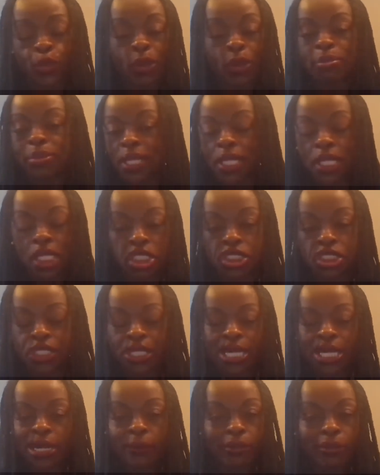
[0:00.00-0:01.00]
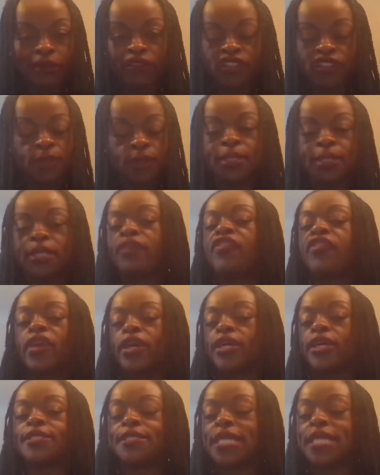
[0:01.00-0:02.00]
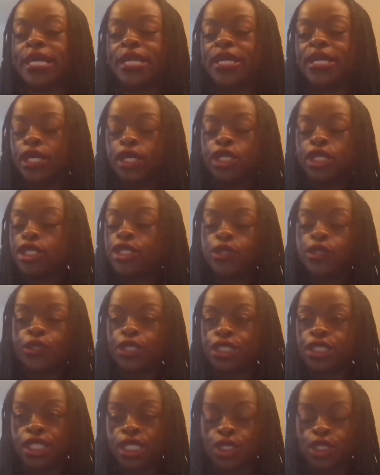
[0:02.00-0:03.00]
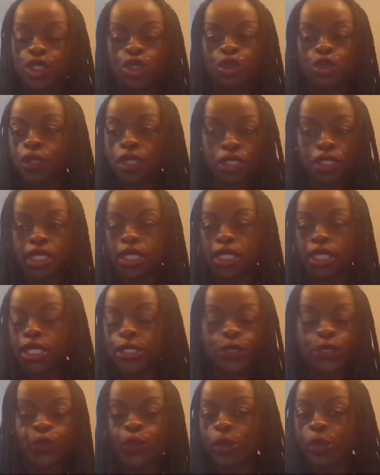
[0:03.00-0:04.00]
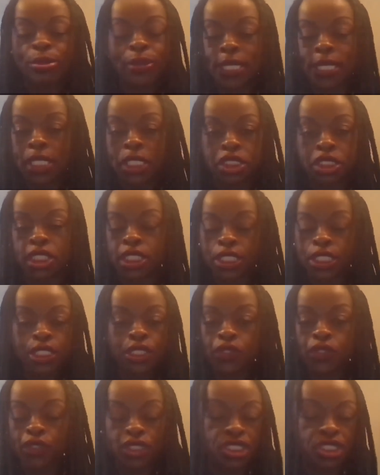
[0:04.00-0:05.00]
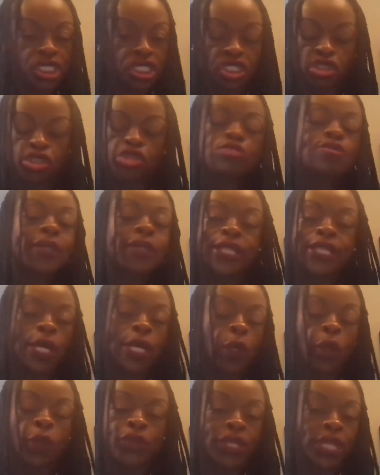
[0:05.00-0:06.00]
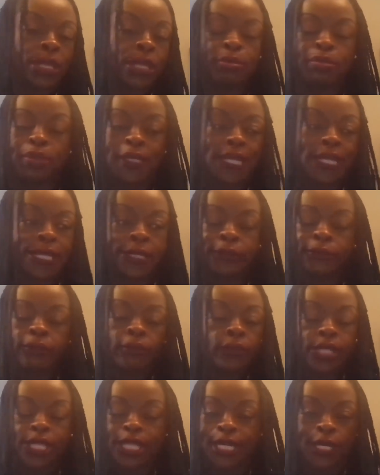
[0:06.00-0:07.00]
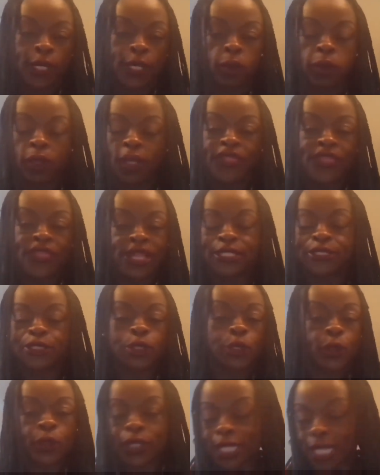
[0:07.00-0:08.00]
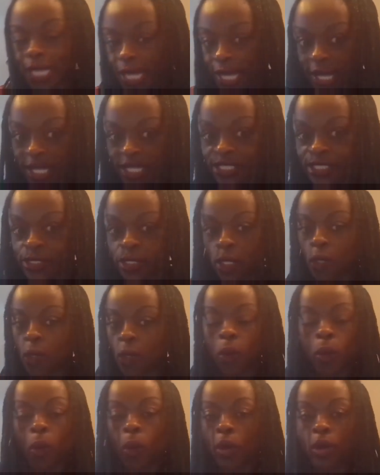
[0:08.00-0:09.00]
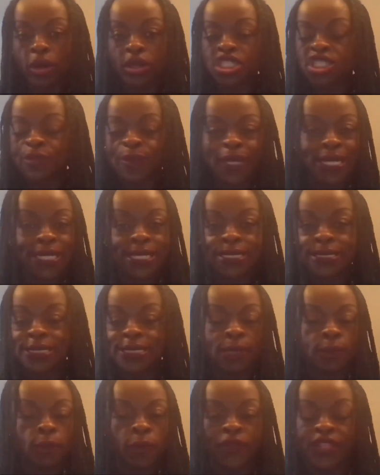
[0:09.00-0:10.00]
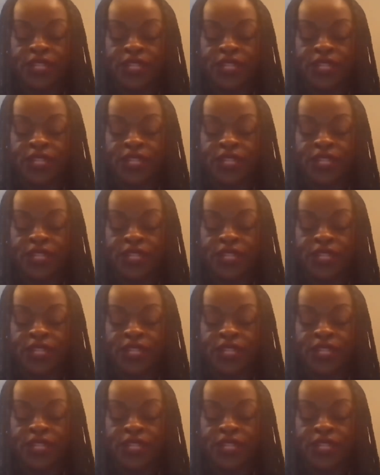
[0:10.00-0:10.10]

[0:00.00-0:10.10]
and to replenish. But if somebody feels that he or she to recharge, to replenish, he or she needs to spend the whole day playing, with his or her kids or spending time